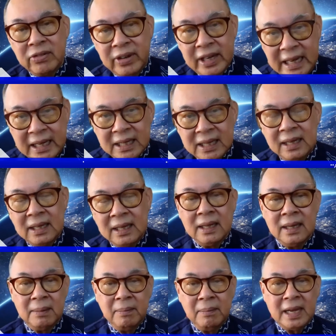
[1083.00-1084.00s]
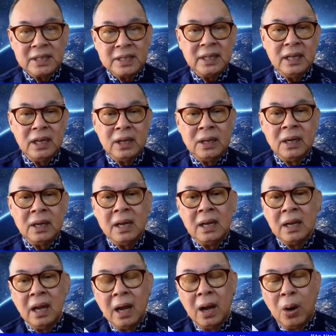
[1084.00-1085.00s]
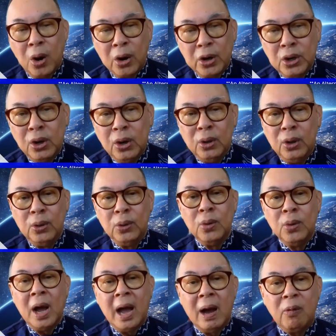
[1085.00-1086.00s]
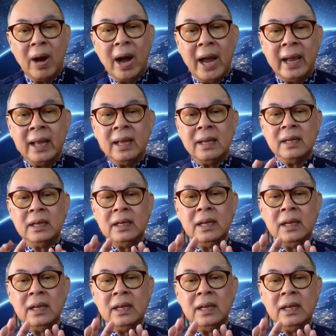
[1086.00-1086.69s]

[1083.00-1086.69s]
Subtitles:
7th Fleet based in Honolulu, Hawaii.